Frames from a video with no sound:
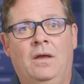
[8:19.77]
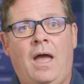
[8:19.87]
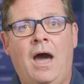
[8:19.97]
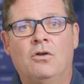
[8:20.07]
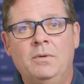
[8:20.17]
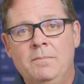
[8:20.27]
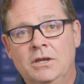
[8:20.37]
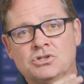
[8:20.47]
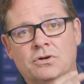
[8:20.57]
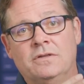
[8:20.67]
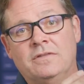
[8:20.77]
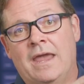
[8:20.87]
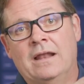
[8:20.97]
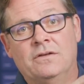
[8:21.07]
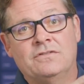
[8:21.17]
How do we make sure that the
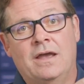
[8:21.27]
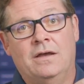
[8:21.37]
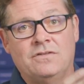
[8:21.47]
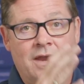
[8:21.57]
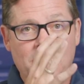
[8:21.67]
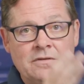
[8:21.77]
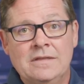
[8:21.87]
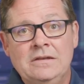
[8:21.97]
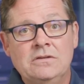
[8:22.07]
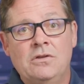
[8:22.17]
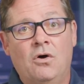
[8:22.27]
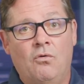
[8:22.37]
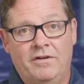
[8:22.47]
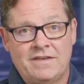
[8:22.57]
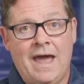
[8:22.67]
analyst has everything they need to know
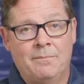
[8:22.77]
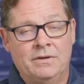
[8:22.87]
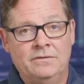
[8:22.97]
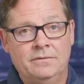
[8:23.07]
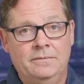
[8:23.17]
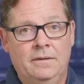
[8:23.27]
what's happened?